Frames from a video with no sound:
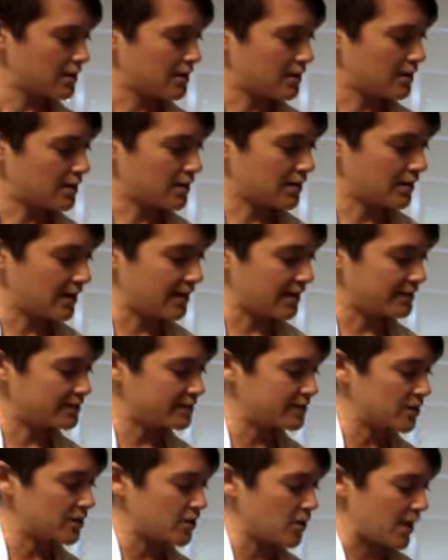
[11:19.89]
All right,
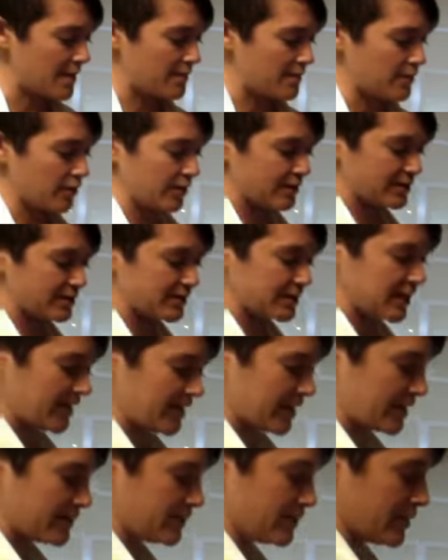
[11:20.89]
so I'm going to
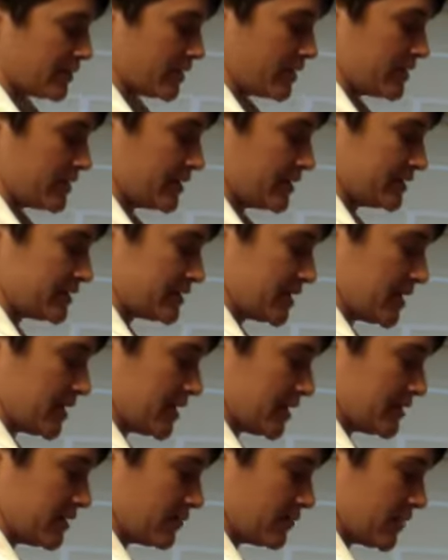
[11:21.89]
take in this
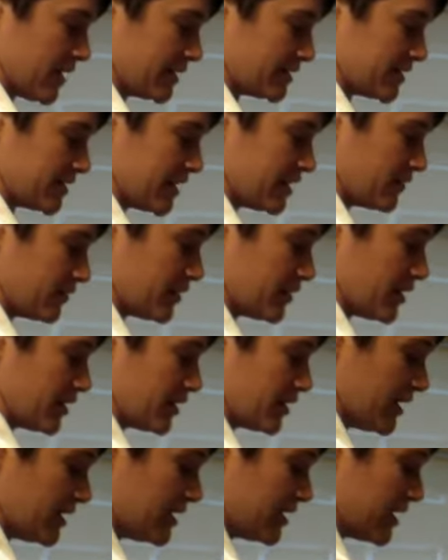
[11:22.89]
the right side of her
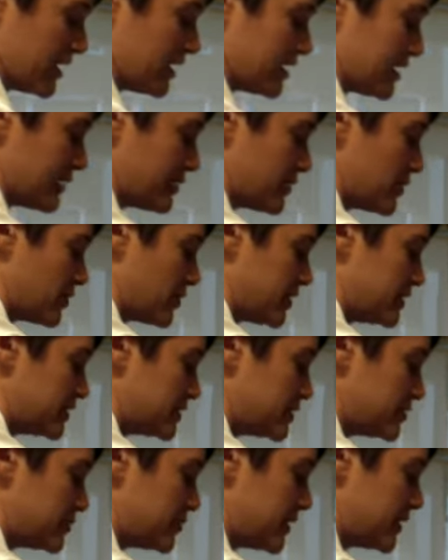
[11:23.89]
head, and I'm going
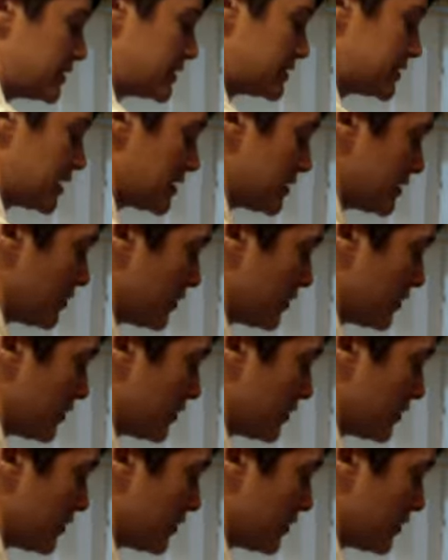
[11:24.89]
to pin this out of the